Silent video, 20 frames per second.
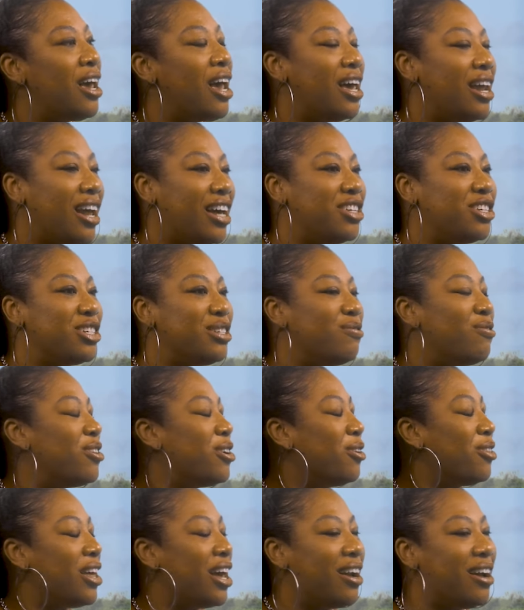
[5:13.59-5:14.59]
And I just
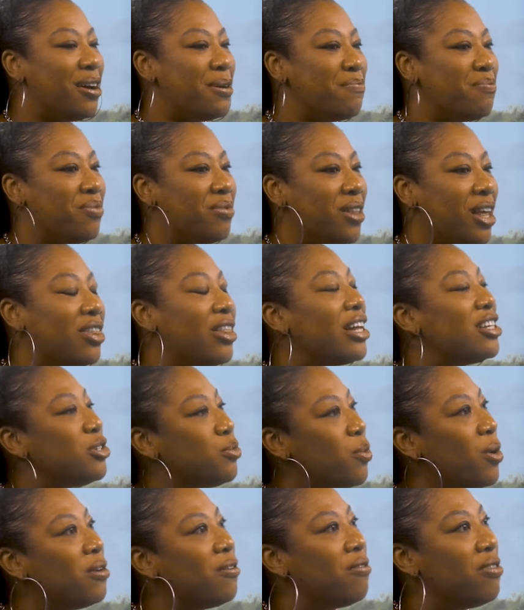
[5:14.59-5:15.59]
feel that
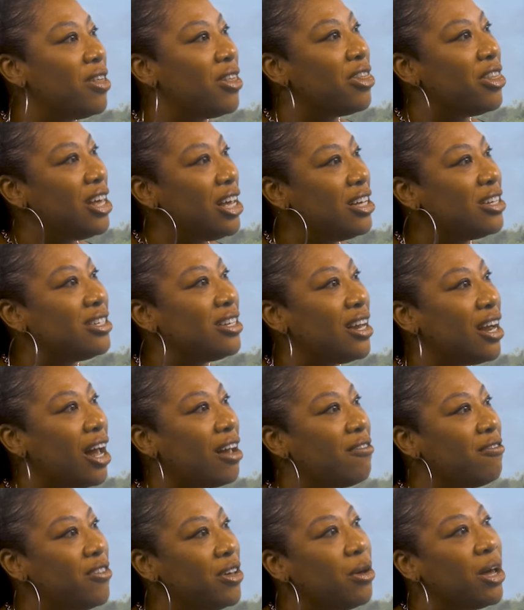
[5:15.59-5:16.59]
that's one of the things that
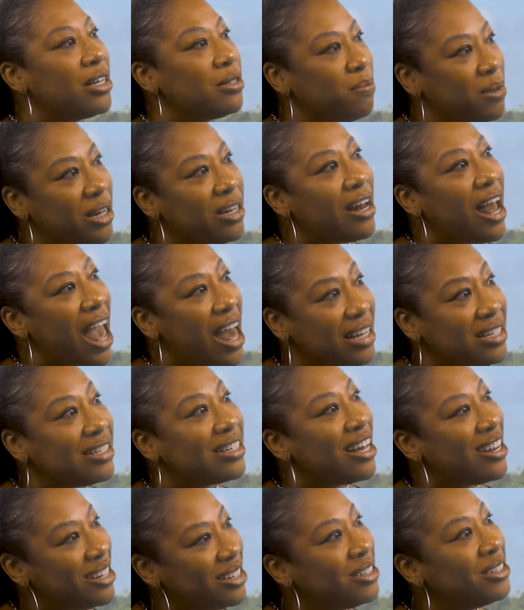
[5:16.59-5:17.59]
I feel has been an
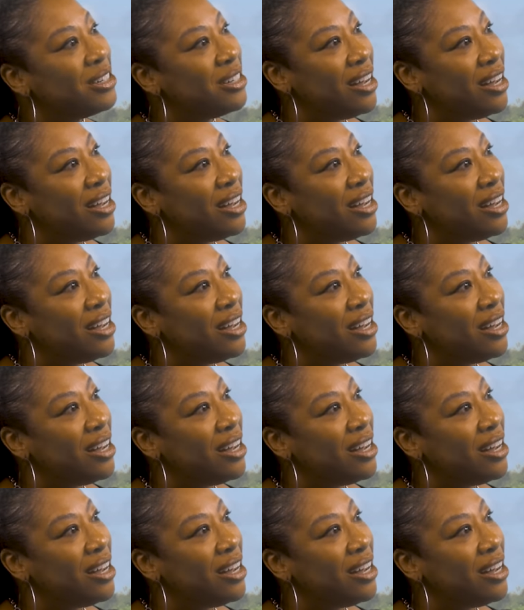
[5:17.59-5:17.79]
asset